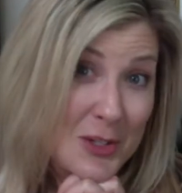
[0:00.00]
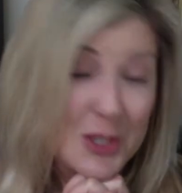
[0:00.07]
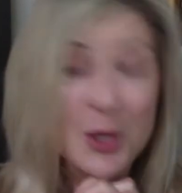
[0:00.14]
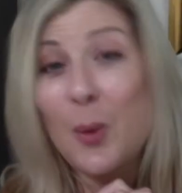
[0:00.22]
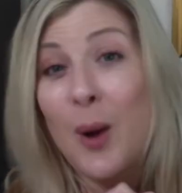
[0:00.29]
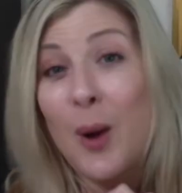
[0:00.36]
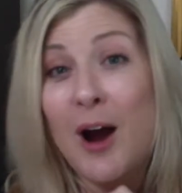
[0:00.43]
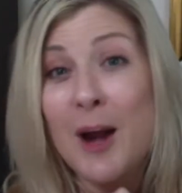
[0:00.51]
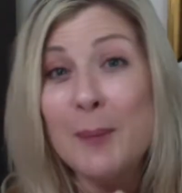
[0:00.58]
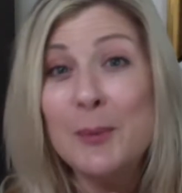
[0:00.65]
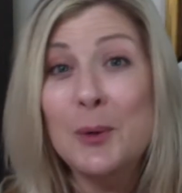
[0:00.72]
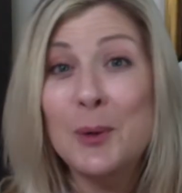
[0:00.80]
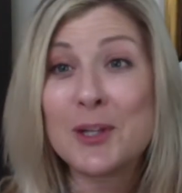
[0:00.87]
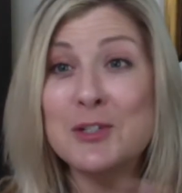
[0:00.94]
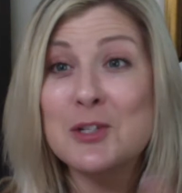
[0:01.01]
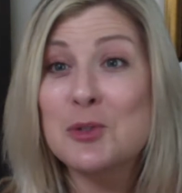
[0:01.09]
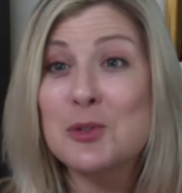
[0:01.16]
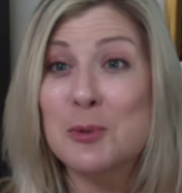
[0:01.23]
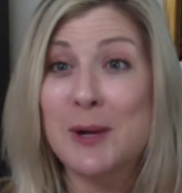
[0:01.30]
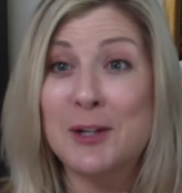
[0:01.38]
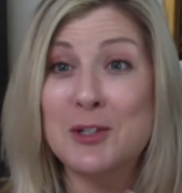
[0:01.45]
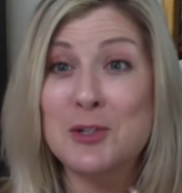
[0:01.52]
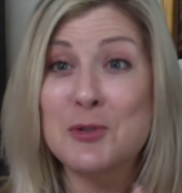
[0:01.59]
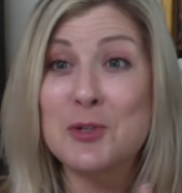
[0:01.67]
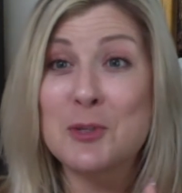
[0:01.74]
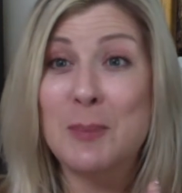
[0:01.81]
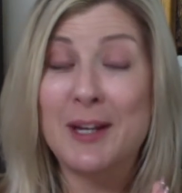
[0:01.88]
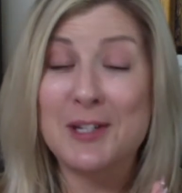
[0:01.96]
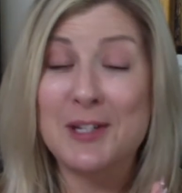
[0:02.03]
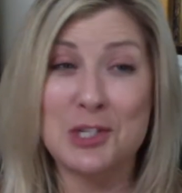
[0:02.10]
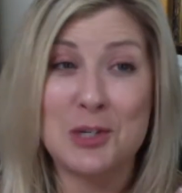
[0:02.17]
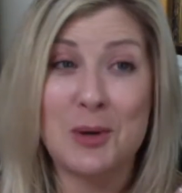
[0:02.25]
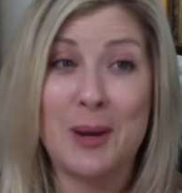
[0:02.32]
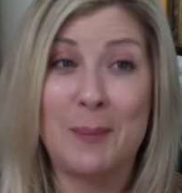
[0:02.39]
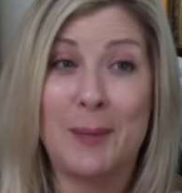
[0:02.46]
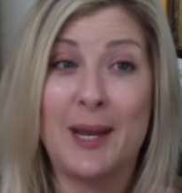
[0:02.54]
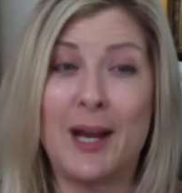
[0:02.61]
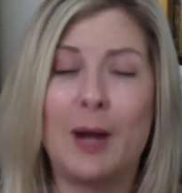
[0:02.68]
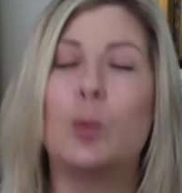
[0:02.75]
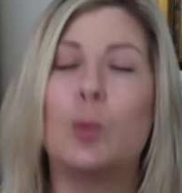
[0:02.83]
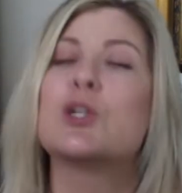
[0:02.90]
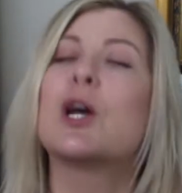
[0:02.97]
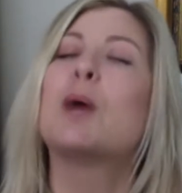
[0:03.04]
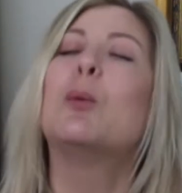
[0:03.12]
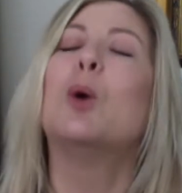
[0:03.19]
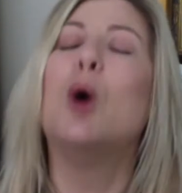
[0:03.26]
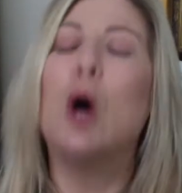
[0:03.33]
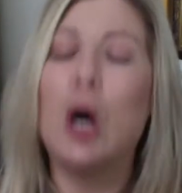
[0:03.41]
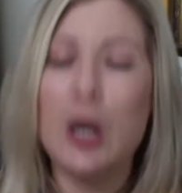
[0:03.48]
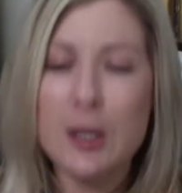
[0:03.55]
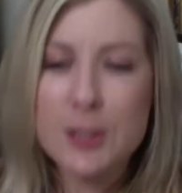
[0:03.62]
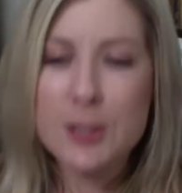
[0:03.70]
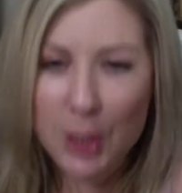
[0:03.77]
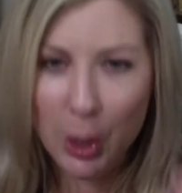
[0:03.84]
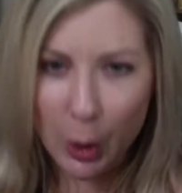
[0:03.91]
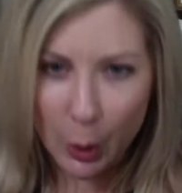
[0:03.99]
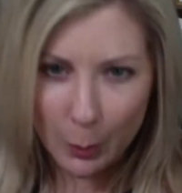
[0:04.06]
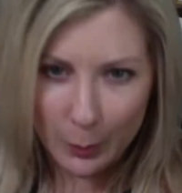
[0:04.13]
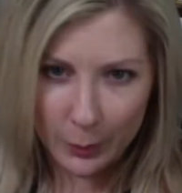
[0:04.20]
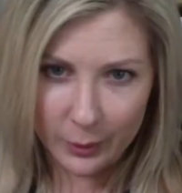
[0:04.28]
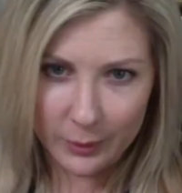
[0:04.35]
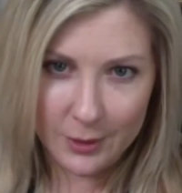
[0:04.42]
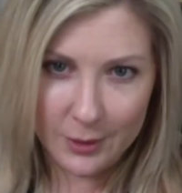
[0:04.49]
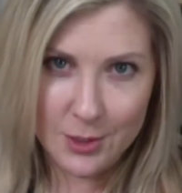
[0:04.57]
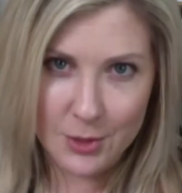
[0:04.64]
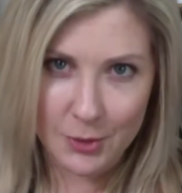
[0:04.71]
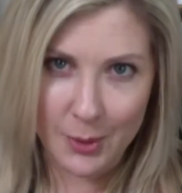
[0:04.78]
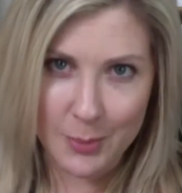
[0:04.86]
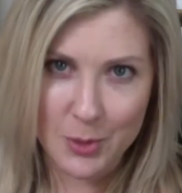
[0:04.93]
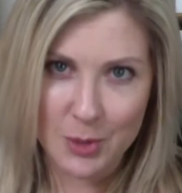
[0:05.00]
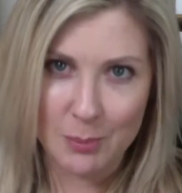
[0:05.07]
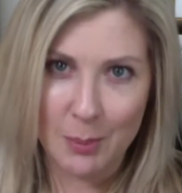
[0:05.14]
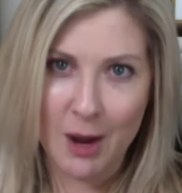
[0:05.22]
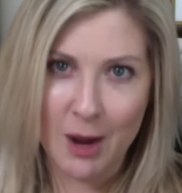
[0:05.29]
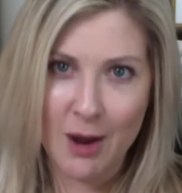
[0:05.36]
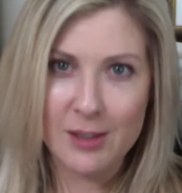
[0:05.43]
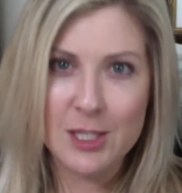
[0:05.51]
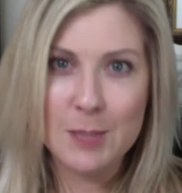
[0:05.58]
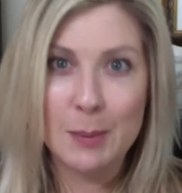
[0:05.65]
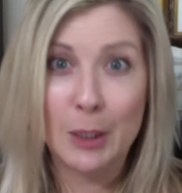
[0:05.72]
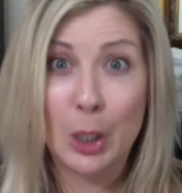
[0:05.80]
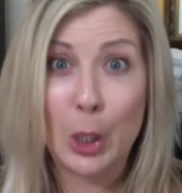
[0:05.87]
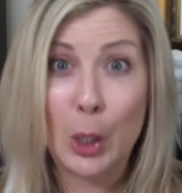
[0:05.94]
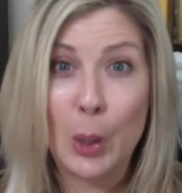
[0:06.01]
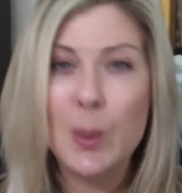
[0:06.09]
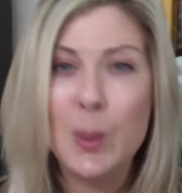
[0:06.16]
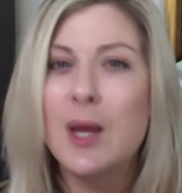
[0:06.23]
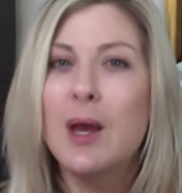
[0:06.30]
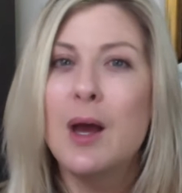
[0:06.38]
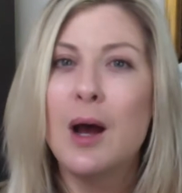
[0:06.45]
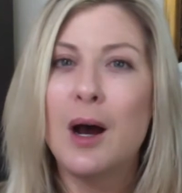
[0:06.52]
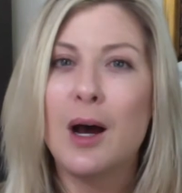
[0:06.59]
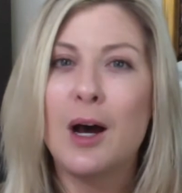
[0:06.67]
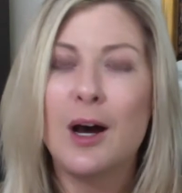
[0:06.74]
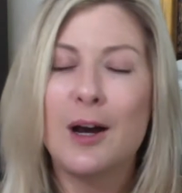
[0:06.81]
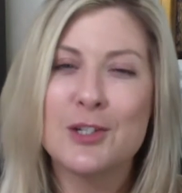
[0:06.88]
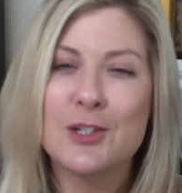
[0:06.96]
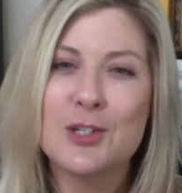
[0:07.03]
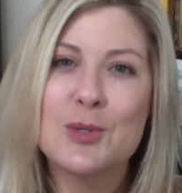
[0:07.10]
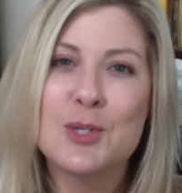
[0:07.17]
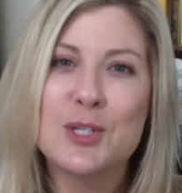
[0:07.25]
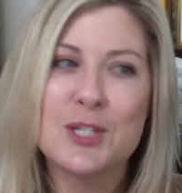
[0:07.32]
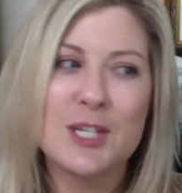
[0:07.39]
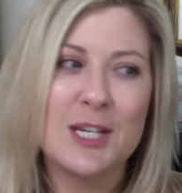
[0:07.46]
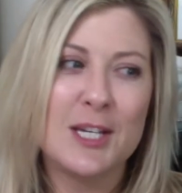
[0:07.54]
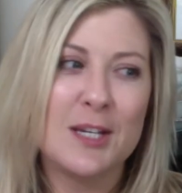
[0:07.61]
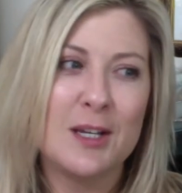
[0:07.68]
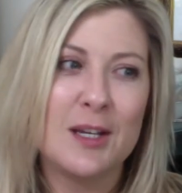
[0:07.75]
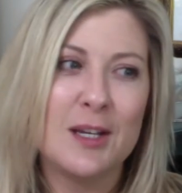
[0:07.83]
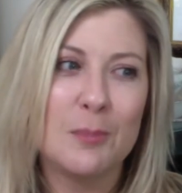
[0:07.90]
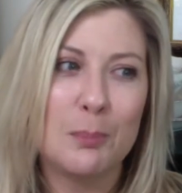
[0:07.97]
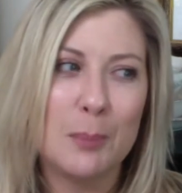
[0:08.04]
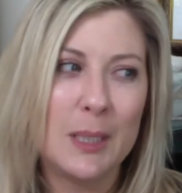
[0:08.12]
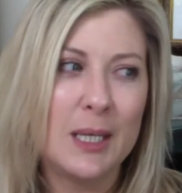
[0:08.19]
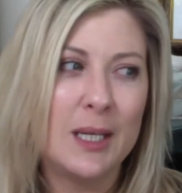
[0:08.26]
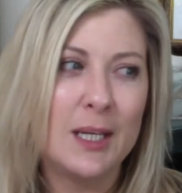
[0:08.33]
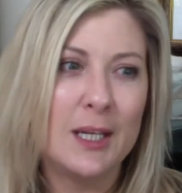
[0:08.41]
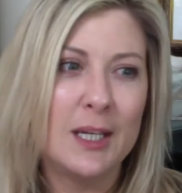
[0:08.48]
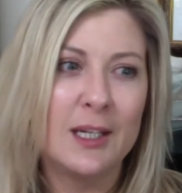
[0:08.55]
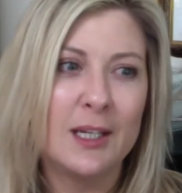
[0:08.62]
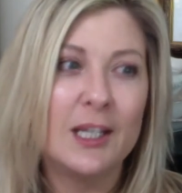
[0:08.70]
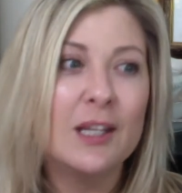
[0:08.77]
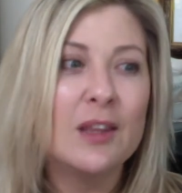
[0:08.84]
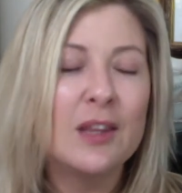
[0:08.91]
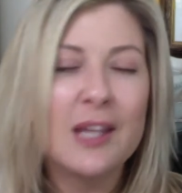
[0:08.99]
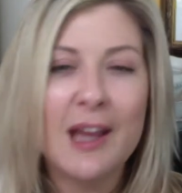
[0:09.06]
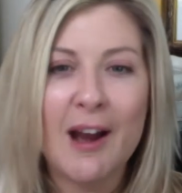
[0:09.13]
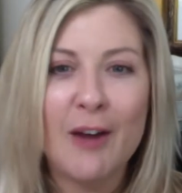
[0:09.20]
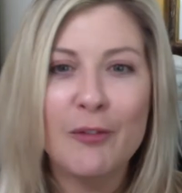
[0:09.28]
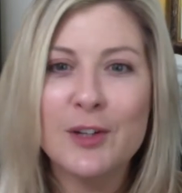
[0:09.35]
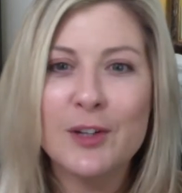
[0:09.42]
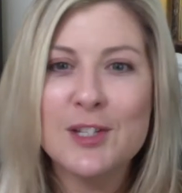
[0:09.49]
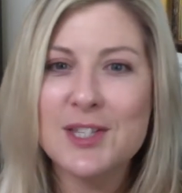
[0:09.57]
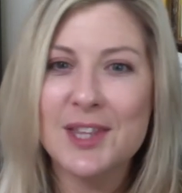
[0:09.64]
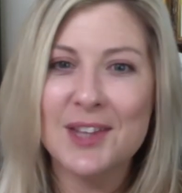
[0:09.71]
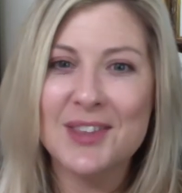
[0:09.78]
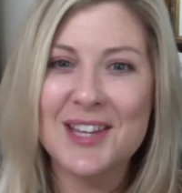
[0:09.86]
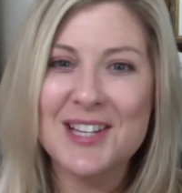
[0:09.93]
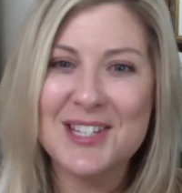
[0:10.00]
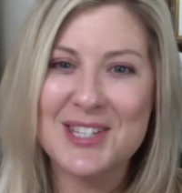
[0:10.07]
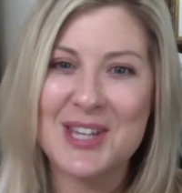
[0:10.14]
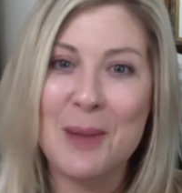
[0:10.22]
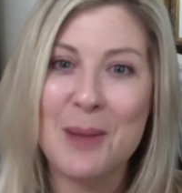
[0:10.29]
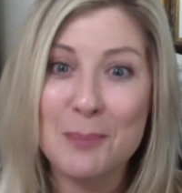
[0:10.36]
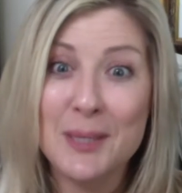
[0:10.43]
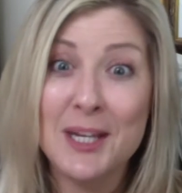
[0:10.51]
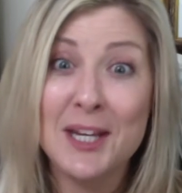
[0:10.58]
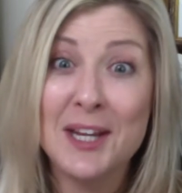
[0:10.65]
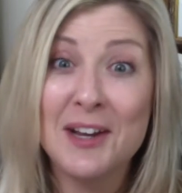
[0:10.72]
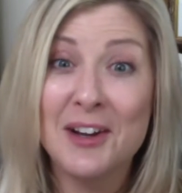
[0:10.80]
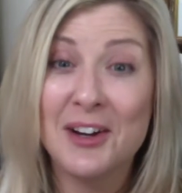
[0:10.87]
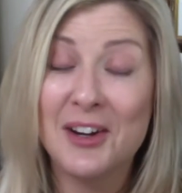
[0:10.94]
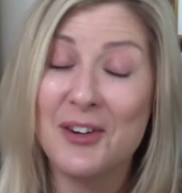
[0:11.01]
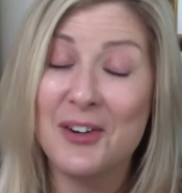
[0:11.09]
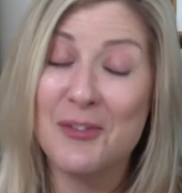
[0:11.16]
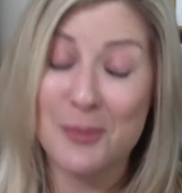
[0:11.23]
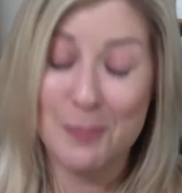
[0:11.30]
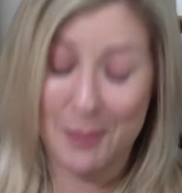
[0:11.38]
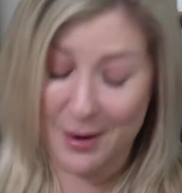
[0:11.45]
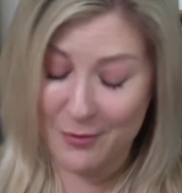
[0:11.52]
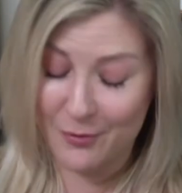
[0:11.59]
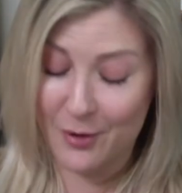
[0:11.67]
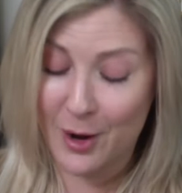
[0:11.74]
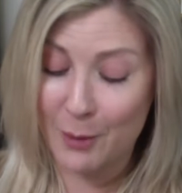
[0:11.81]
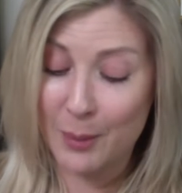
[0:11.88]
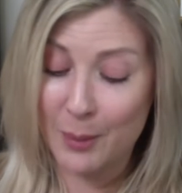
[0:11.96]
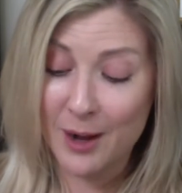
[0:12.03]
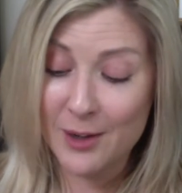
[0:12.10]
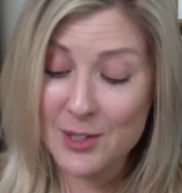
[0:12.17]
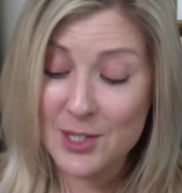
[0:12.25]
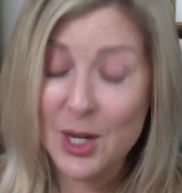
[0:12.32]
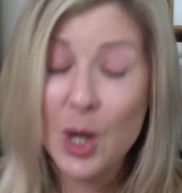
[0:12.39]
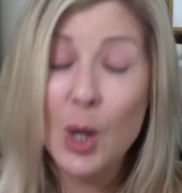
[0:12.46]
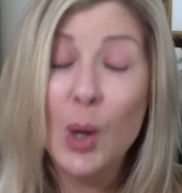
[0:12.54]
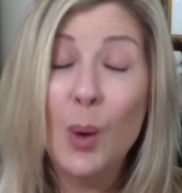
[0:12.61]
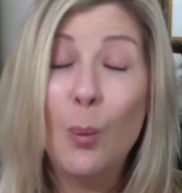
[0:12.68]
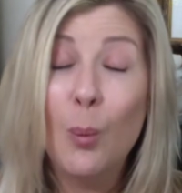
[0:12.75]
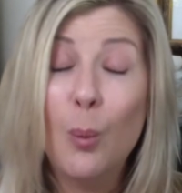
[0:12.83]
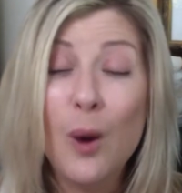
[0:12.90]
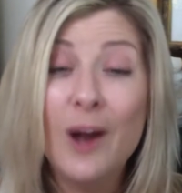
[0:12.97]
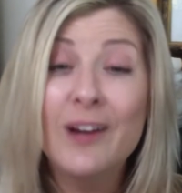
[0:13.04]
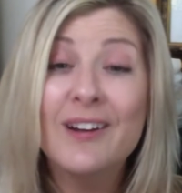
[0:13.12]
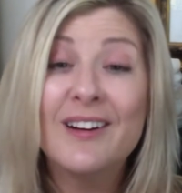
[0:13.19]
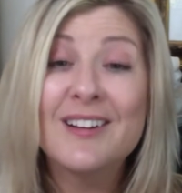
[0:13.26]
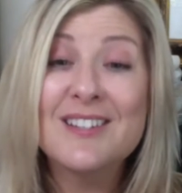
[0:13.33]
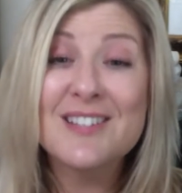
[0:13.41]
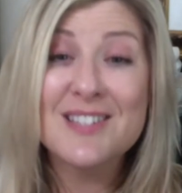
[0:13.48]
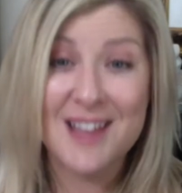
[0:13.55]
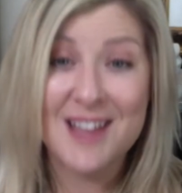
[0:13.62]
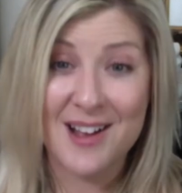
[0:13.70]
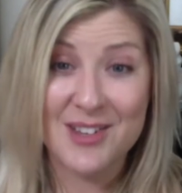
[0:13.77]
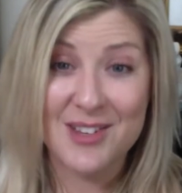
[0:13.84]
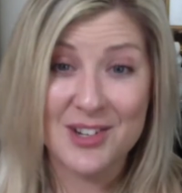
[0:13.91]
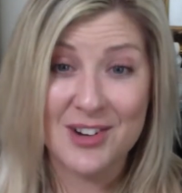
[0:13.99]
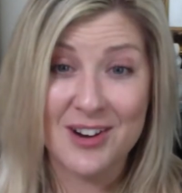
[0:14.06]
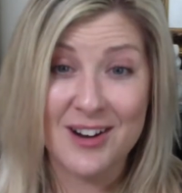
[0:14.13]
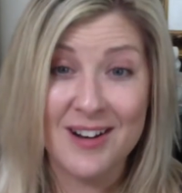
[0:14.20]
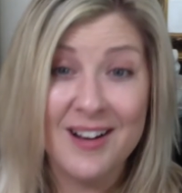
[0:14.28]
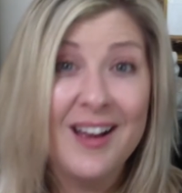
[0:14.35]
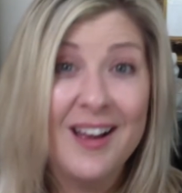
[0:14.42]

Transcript: So I'm going to direct you to my Instagram account, which I will also put in the description box below, to see me in the outfits that they sent me from my Frockbox. What a disaster.